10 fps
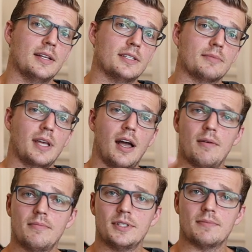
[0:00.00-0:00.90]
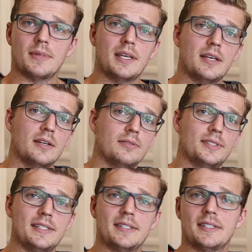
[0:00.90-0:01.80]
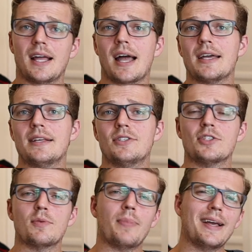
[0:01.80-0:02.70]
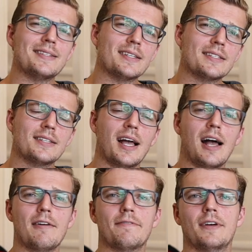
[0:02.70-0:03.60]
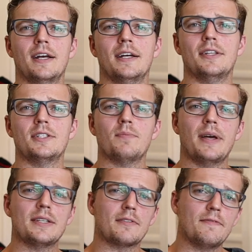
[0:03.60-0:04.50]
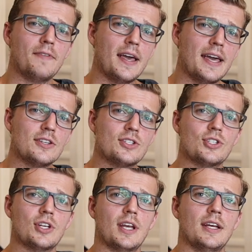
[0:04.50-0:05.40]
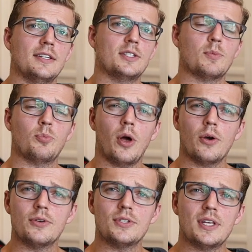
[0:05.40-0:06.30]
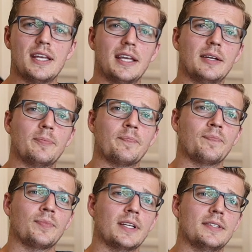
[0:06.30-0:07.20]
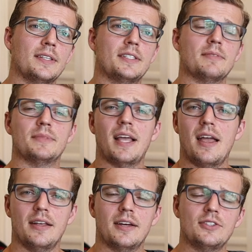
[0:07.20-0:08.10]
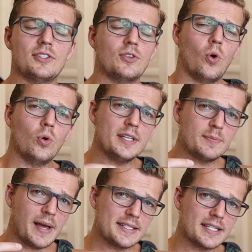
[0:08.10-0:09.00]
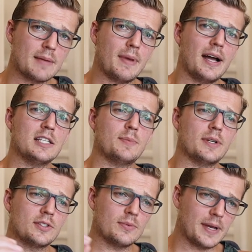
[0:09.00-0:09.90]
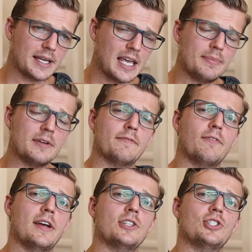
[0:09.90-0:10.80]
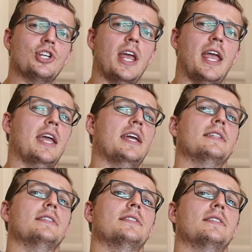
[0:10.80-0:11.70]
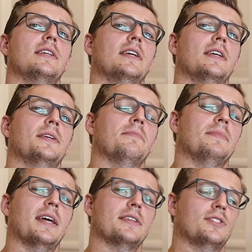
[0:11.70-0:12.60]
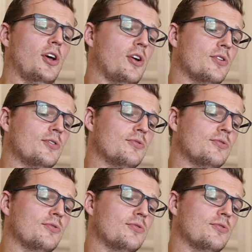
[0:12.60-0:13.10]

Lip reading: some come, some heel, sit, stays, just some basic stuff. Did some basic fetch, did some posing, did some dance, yeah, just all these basic commands, but it's about keeping it fresh. And yeah, so